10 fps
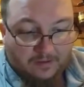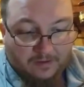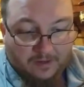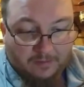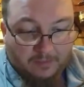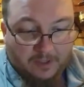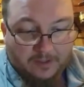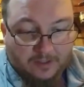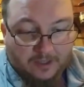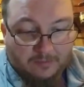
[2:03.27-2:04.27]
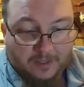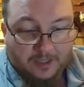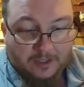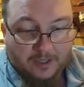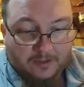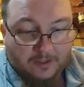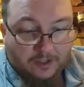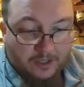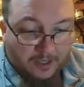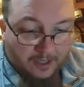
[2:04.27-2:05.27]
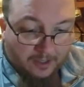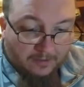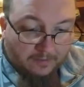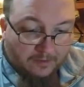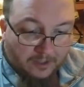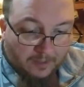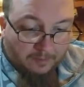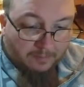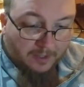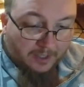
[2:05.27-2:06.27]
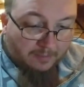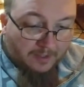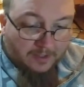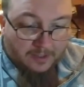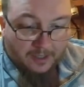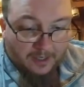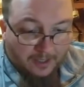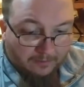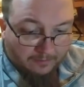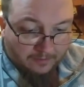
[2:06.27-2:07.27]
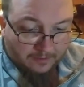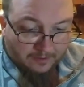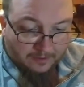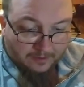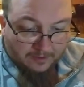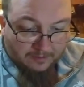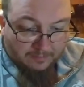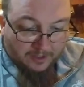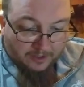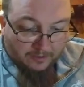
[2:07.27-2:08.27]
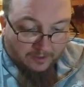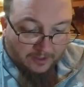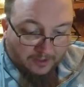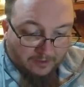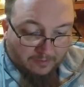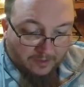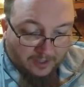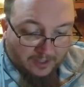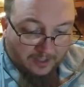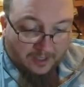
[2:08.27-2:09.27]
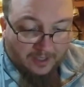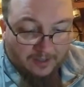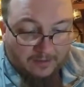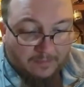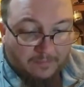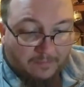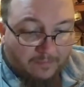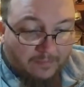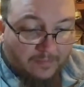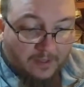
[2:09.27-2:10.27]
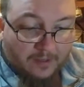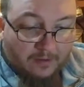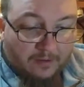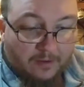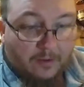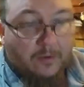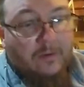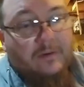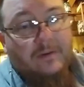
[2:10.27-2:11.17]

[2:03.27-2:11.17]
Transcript: Alright, but this gives me a chance to check it, top and bottom, inside out. Make sure that it's okay. Ew.